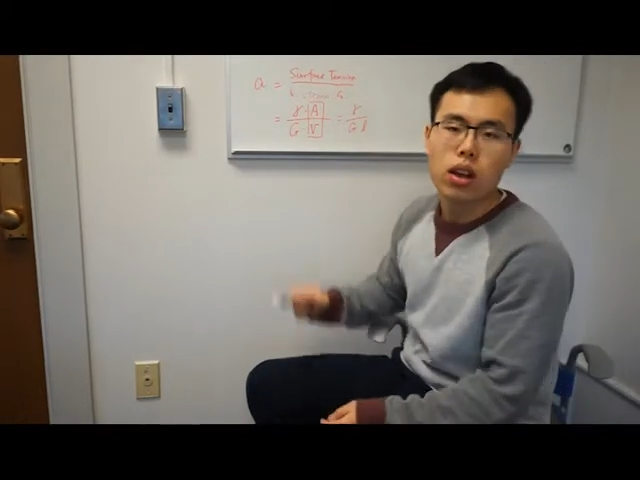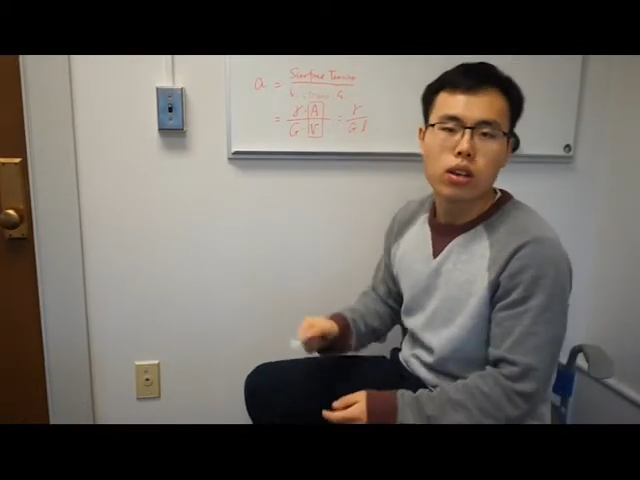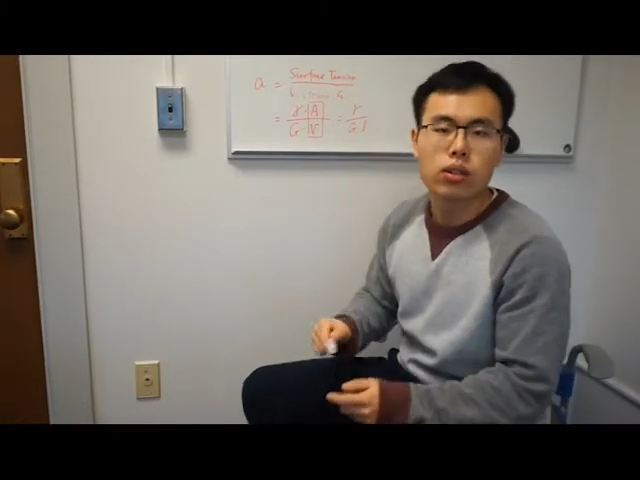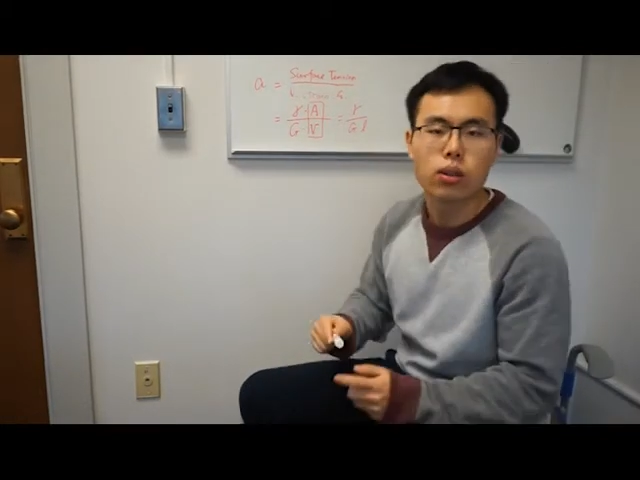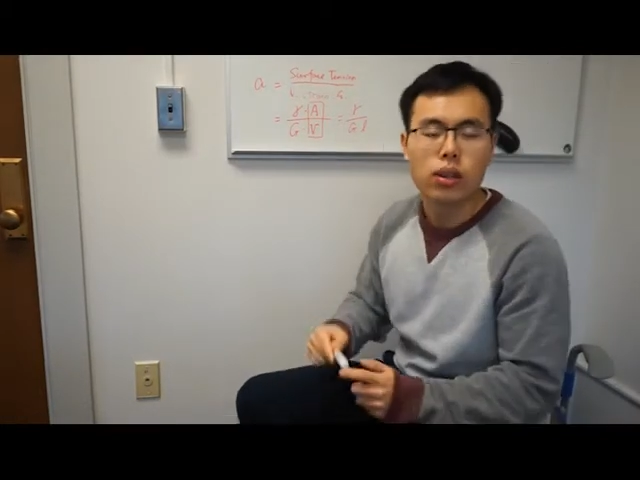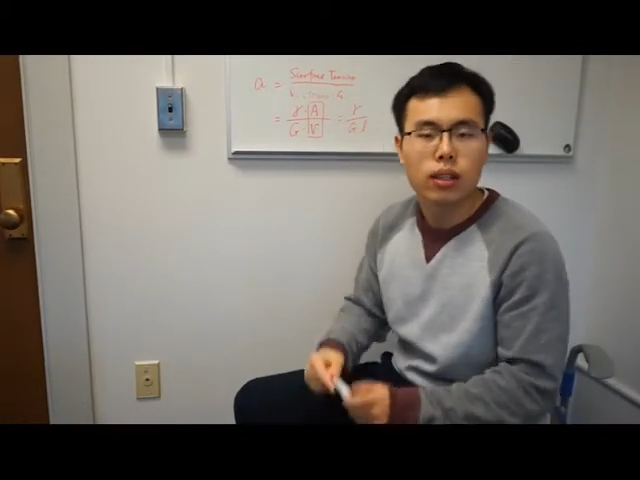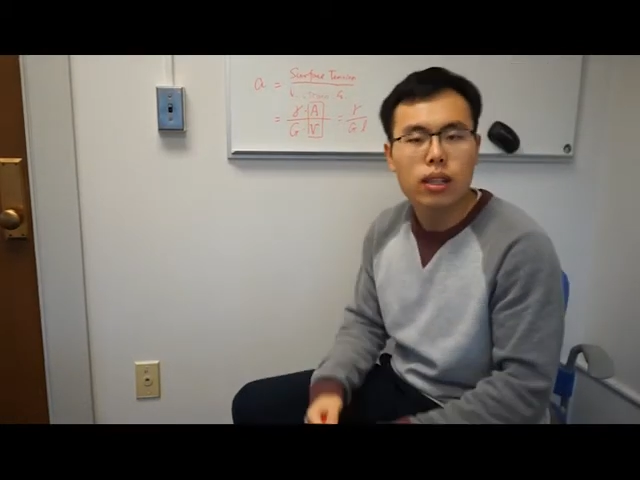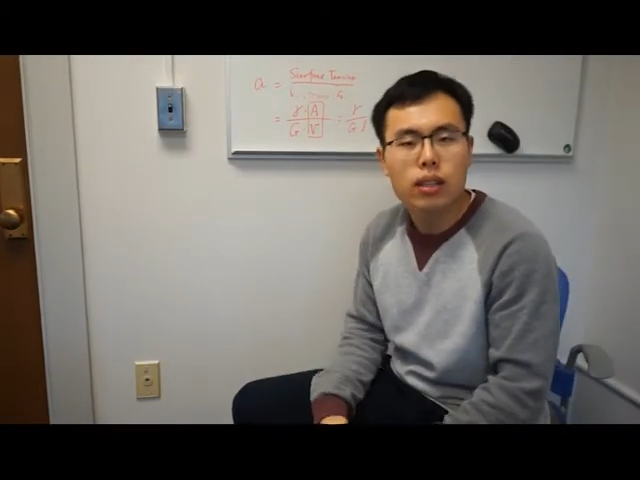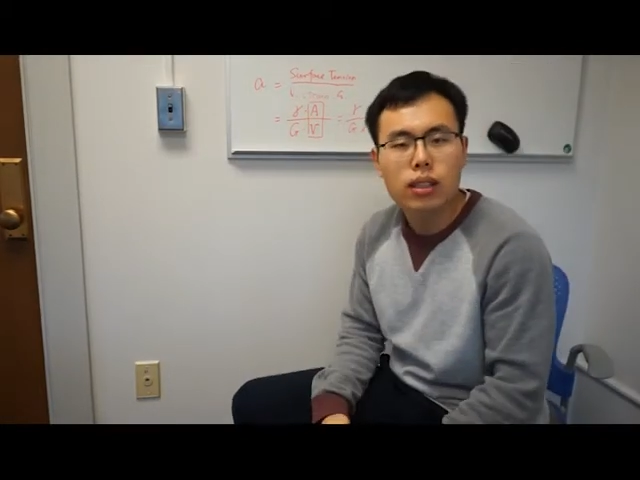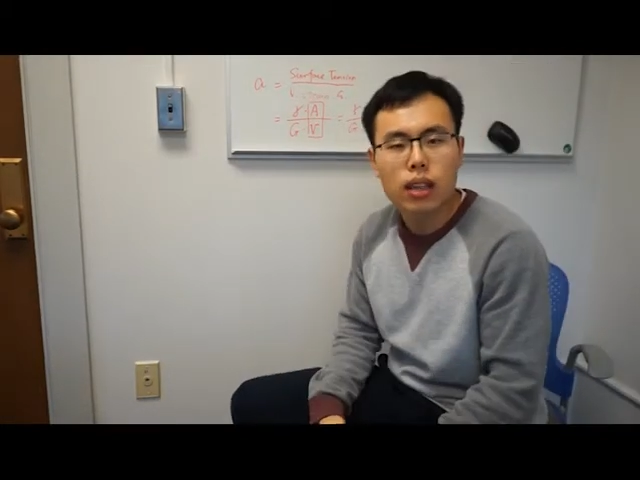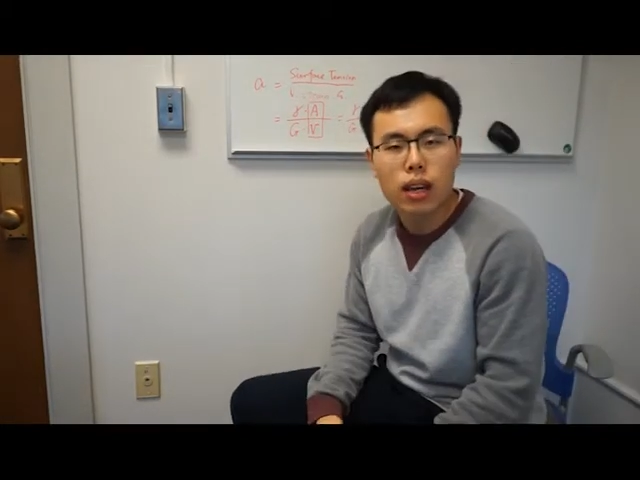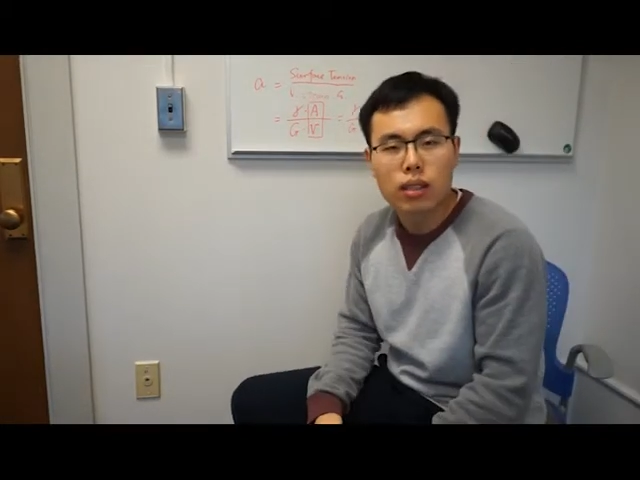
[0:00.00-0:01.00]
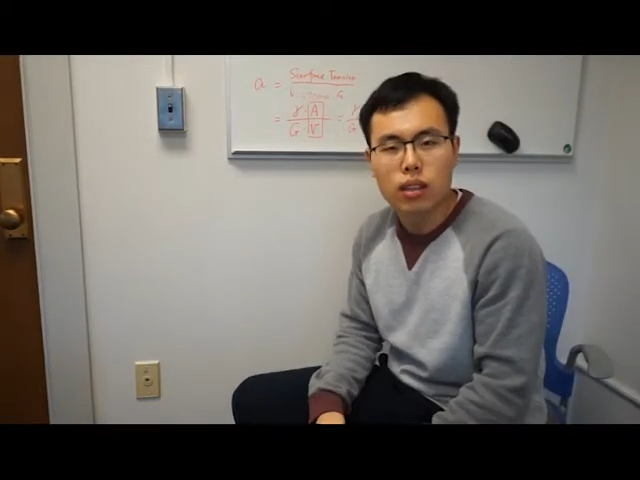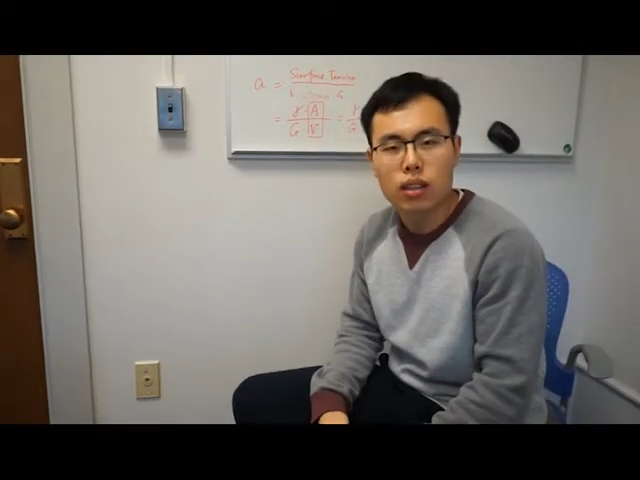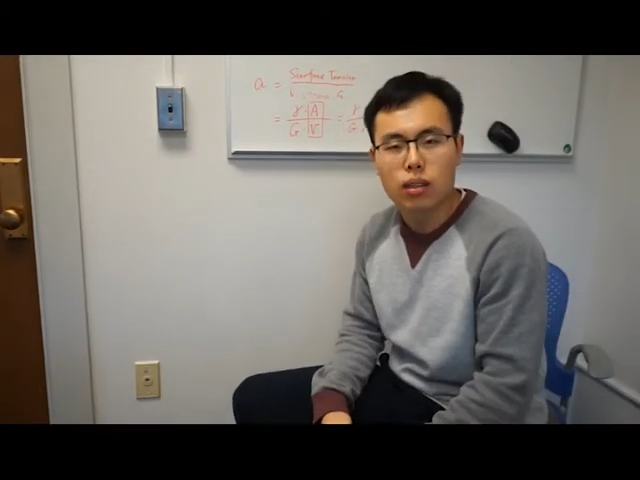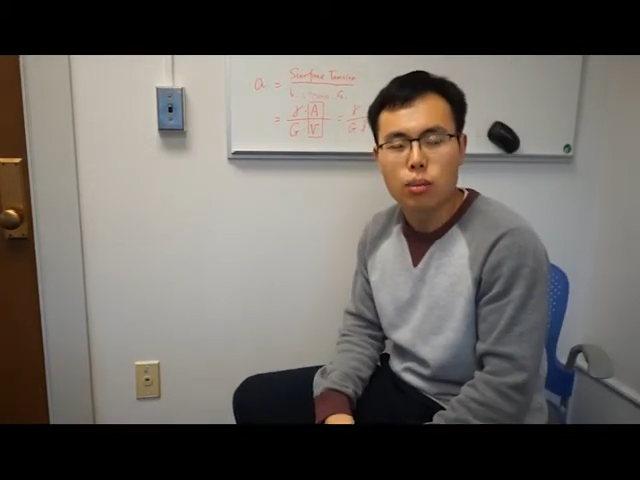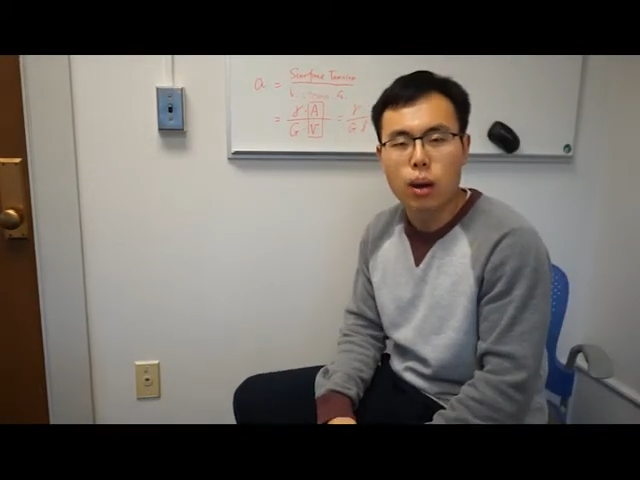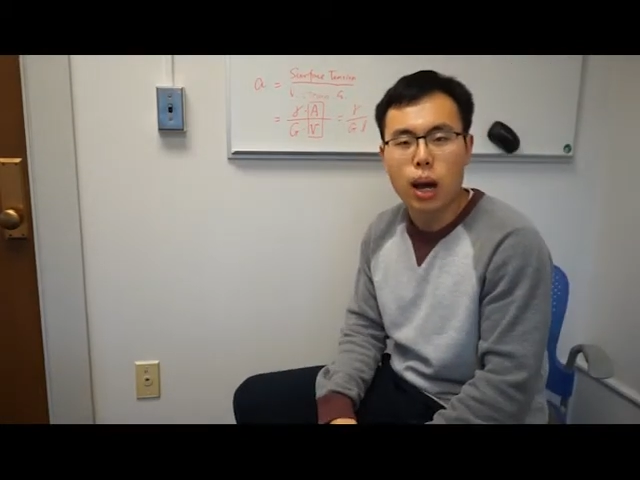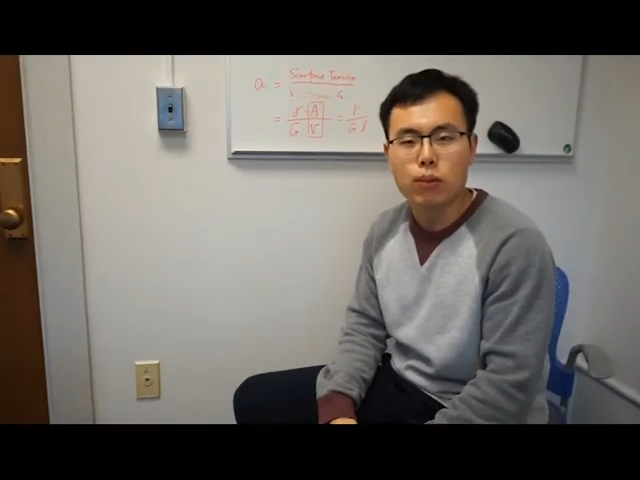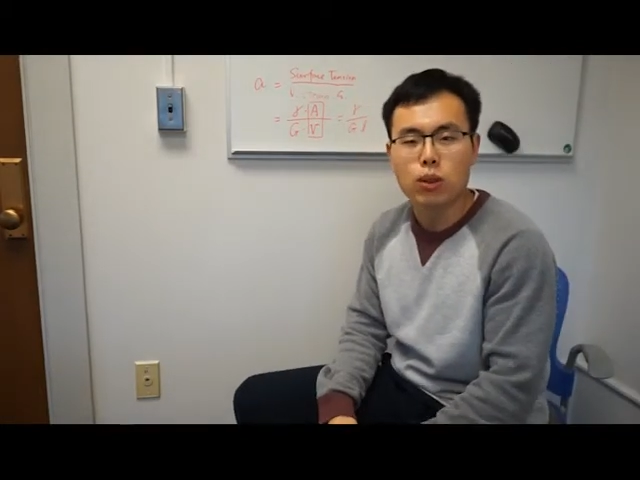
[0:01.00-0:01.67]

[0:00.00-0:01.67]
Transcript: So in these cases, we have